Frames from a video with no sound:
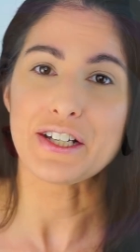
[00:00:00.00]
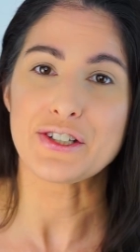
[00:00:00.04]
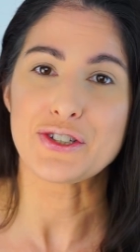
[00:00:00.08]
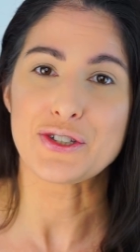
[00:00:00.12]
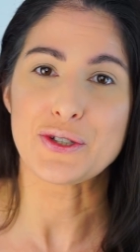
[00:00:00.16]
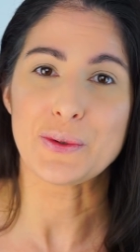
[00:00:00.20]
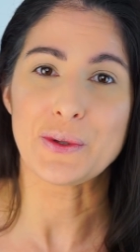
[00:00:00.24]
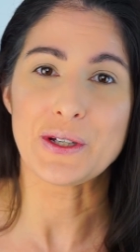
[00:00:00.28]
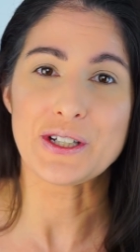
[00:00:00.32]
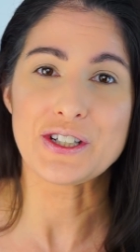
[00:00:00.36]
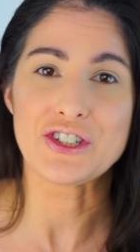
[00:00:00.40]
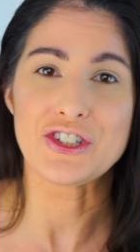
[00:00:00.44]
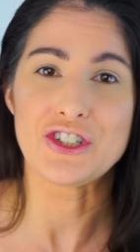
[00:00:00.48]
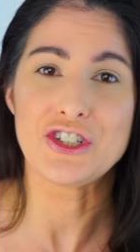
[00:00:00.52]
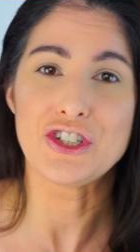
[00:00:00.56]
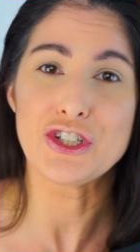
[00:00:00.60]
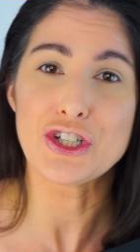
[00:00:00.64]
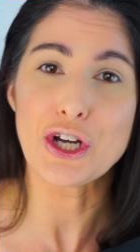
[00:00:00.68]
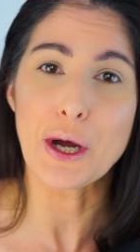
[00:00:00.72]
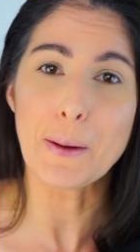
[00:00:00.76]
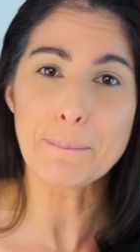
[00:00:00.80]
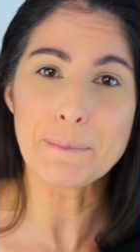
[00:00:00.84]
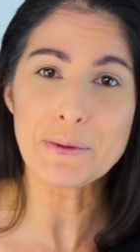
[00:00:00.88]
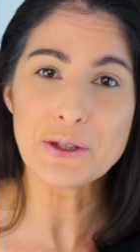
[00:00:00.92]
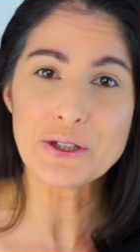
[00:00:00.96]
So let's
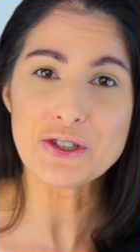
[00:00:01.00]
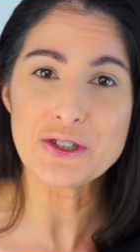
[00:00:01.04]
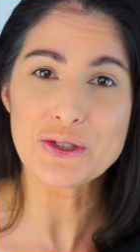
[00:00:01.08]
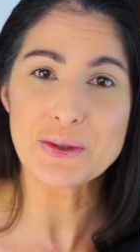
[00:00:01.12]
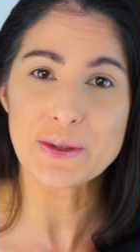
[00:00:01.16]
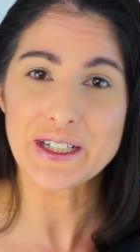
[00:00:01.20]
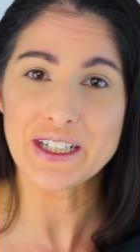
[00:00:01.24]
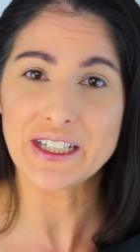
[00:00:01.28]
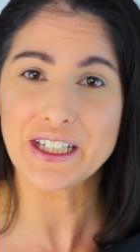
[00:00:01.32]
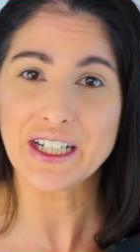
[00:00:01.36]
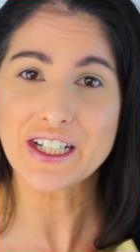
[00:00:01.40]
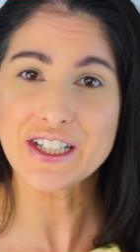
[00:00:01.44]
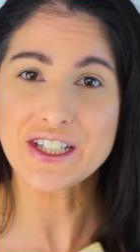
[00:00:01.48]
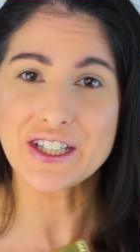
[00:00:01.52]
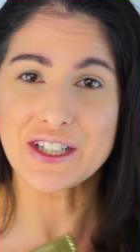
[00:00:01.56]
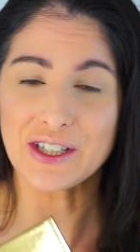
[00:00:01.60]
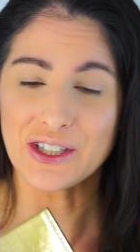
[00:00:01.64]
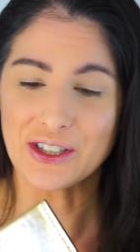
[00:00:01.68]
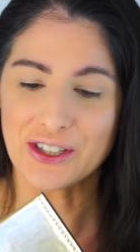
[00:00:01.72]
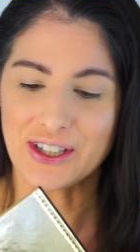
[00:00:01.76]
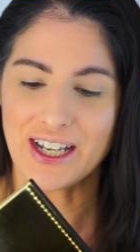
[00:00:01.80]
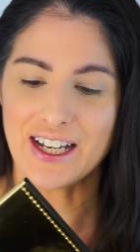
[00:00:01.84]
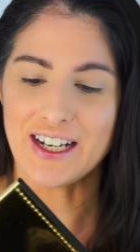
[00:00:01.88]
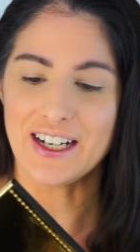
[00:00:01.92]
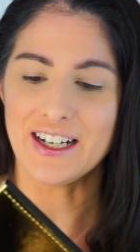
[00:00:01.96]
jump into it and let's
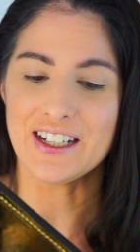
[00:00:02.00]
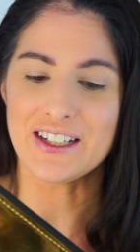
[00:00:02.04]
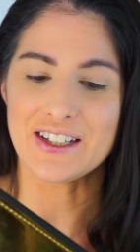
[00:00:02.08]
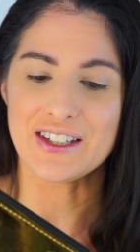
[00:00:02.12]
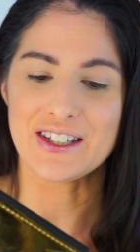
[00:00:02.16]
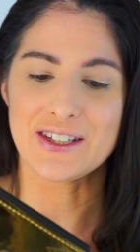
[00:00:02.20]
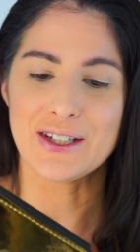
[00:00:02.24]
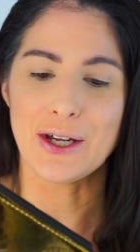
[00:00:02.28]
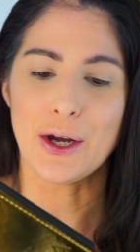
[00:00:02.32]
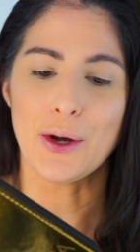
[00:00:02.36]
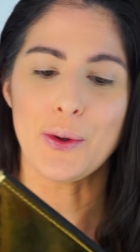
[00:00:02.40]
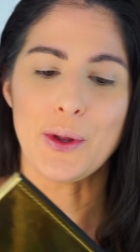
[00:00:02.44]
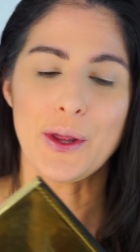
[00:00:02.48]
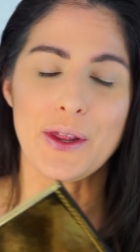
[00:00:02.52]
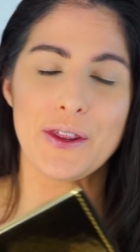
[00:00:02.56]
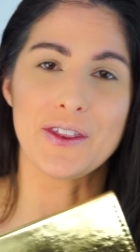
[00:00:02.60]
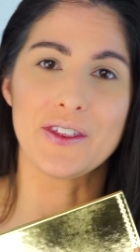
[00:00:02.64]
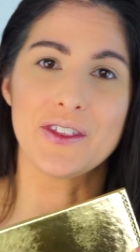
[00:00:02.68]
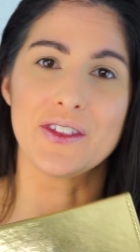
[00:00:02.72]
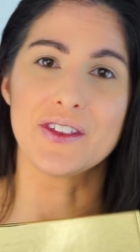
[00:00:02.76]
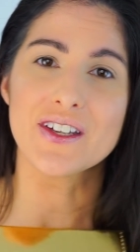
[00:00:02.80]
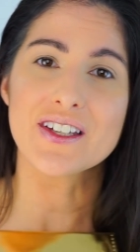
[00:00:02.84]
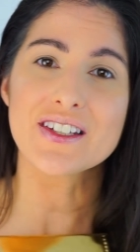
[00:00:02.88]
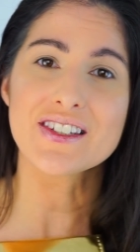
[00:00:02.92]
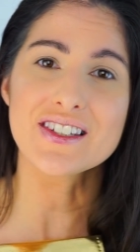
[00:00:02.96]
look at it. So
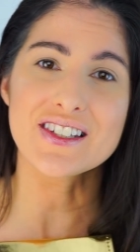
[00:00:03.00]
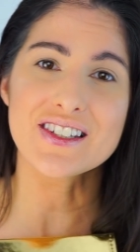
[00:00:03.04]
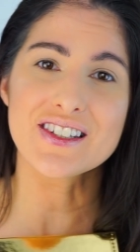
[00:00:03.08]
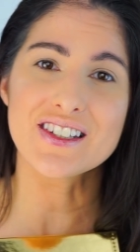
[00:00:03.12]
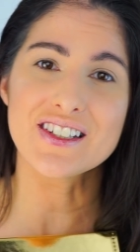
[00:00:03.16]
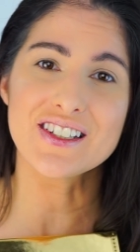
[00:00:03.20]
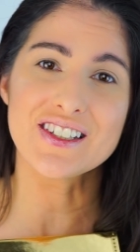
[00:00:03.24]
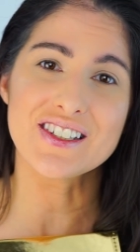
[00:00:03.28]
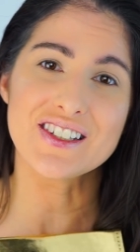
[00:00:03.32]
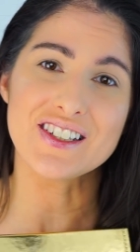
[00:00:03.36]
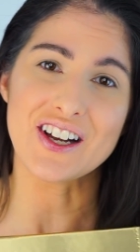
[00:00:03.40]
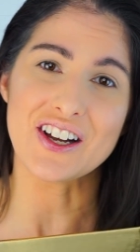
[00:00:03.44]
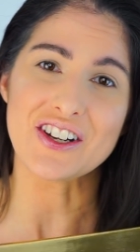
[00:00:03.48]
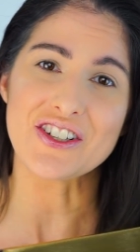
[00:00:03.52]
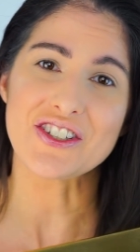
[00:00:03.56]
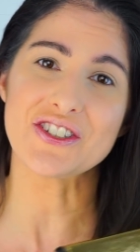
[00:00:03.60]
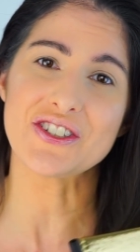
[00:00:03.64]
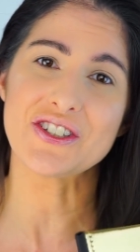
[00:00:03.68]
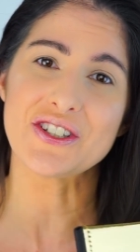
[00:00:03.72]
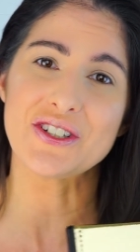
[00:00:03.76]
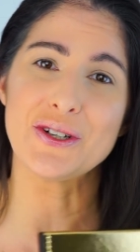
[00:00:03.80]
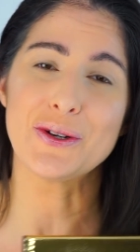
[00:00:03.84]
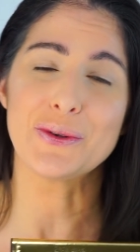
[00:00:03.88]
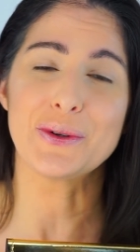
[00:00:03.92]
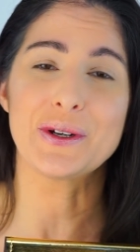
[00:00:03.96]
this is the Natasha
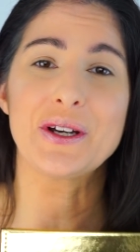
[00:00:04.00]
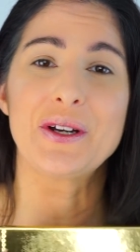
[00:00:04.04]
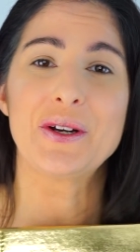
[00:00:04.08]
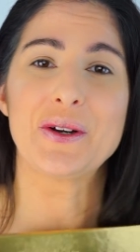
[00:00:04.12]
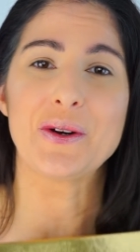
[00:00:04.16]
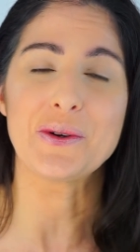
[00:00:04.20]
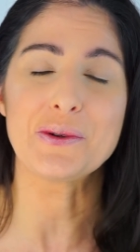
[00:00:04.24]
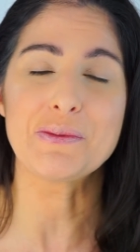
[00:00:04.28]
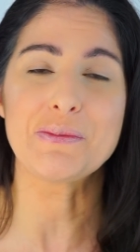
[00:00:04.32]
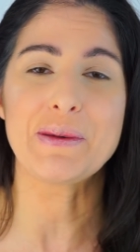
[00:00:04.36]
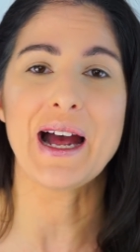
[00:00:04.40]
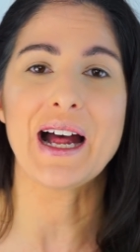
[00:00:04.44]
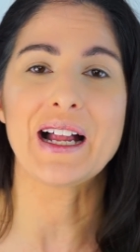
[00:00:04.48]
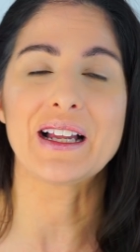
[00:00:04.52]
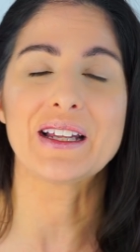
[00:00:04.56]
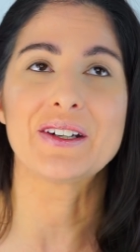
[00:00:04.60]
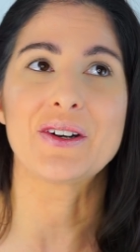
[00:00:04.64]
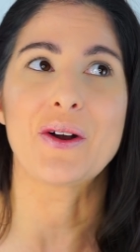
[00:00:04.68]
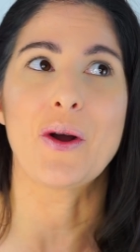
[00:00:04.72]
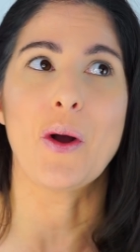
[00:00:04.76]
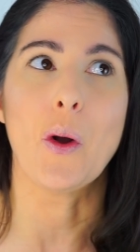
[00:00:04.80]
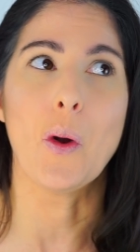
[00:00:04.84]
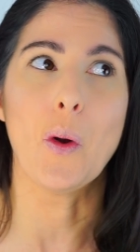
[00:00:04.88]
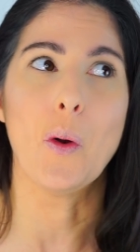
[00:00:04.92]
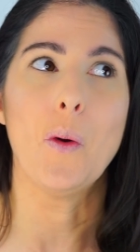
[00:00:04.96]
Denona Gold Palette.
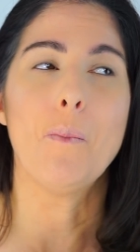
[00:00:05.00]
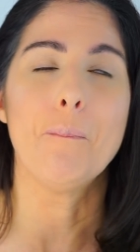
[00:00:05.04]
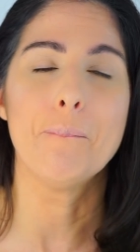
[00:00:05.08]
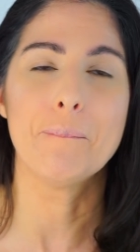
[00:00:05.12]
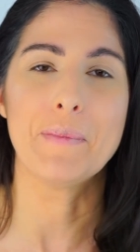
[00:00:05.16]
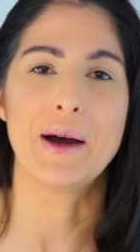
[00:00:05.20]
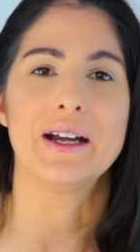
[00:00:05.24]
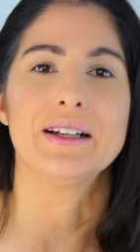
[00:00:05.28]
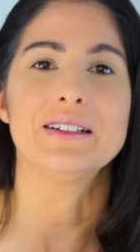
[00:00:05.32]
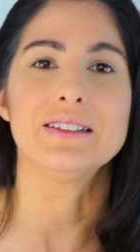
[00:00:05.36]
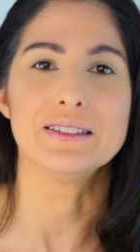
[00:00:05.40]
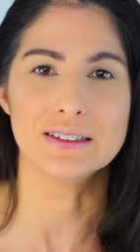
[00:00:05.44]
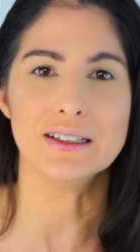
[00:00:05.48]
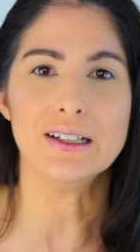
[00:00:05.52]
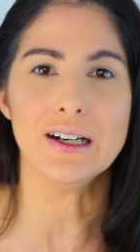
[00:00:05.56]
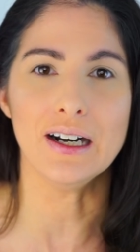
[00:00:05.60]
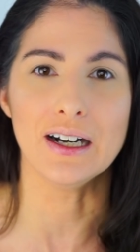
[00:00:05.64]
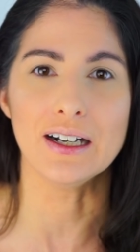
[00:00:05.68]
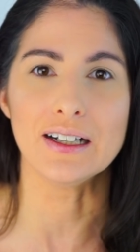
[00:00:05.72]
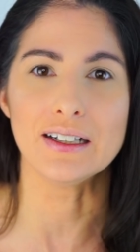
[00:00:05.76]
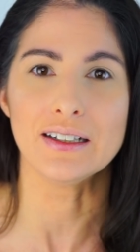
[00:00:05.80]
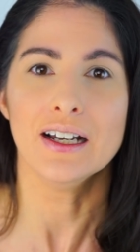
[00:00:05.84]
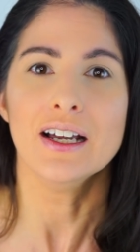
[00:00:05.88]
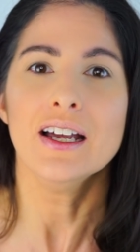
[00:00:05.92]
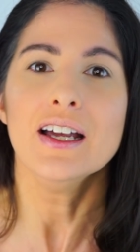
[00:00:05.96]
Oh my
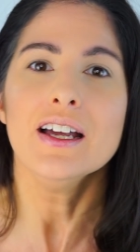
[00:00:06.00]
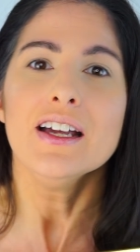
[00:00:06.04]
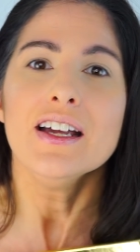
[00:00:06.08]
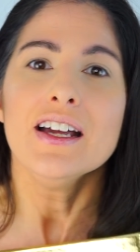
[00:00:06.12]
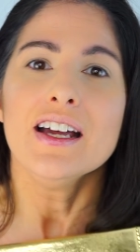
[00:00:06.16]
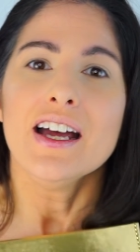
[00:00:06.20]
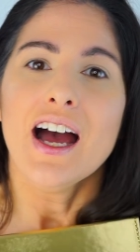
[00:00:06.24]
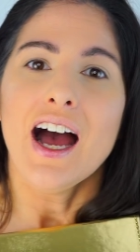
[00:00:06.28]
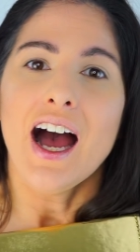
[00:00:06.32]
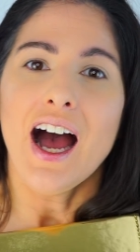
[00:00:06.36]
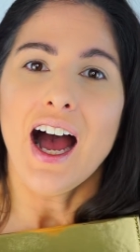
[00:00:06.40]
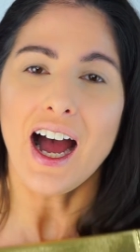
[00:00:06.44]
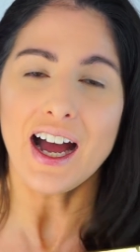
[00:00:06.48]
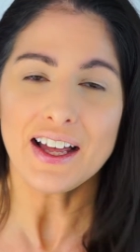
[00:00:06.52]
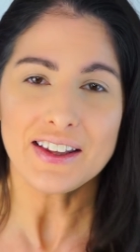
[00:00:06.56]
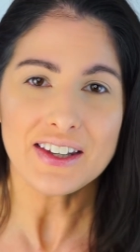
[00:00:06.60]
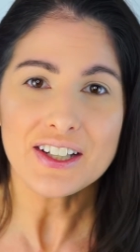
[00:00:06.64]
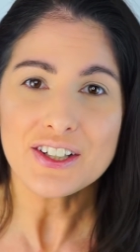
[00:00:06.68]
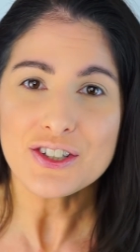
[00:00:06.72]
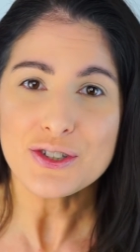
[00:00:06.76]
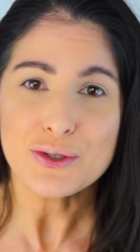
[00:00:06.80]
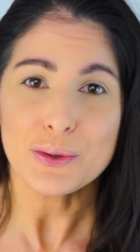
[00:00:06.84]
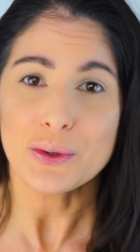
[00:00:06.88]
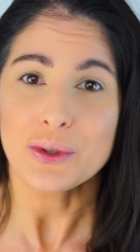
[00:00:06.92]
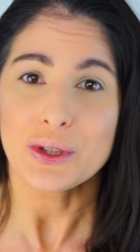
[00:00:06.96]
god, I
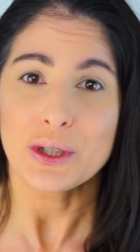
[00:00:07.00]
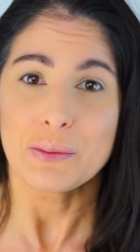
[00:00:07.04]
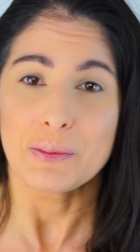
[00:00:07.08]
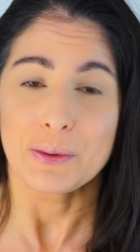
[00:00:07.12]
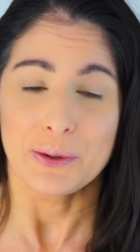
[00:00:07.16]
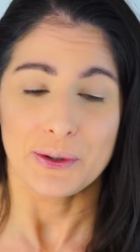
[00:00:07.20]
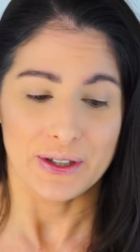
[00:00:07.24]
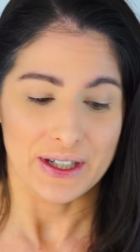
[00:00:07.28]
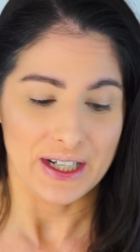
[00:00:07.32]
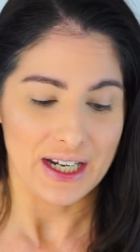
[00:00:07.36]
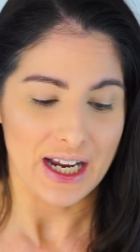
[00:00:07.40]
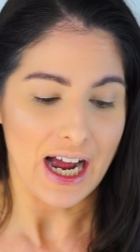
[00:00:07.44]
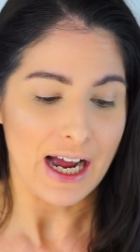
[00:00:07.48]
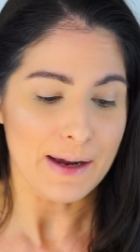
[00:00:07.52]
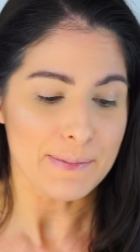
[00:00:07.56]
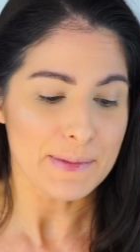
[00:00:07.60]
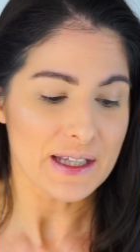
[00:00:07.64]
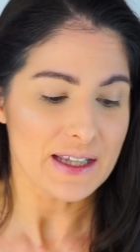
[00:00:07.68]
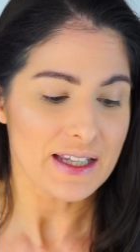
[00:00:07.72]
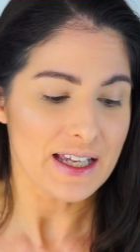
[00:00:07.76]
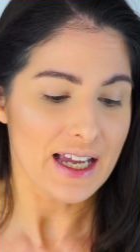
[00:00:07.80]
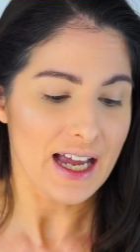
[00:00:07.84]
think it's really pretty. I mean,